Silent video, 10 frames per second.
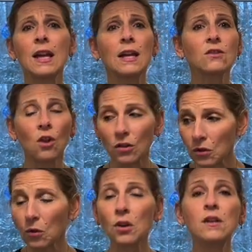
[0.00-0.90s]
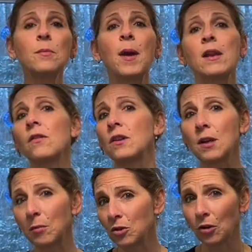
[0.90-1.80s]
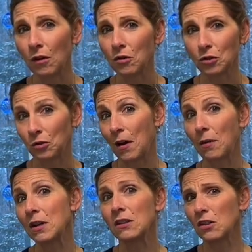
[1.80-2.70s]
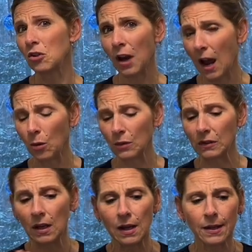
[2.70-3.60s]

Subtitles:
It's also gonna depend on the temperature of your surroundings in your house.